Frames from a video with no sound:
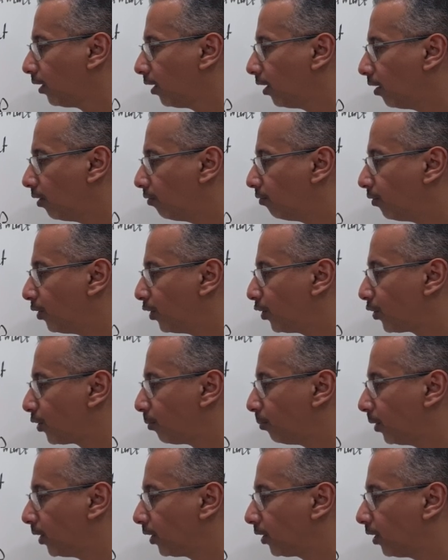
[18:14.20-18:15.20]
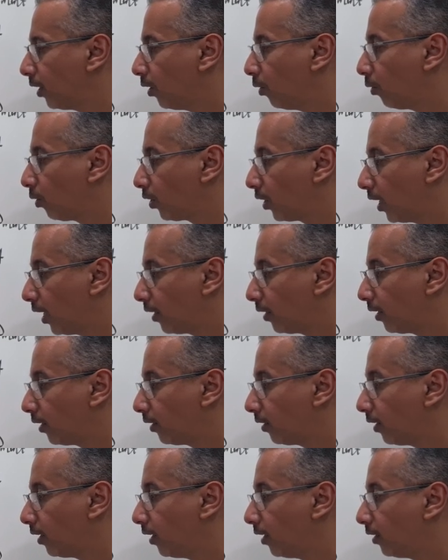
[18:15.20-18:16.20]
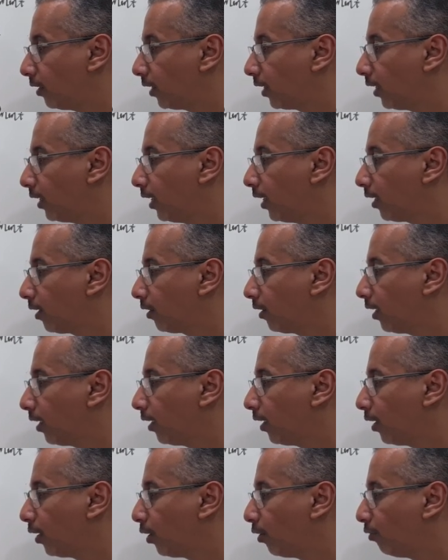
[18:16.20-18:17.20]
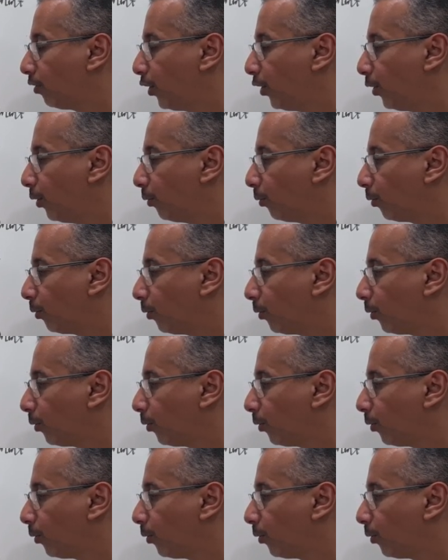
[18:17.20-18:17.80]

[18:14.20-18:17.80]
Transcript: investment, or that they declare the revenue.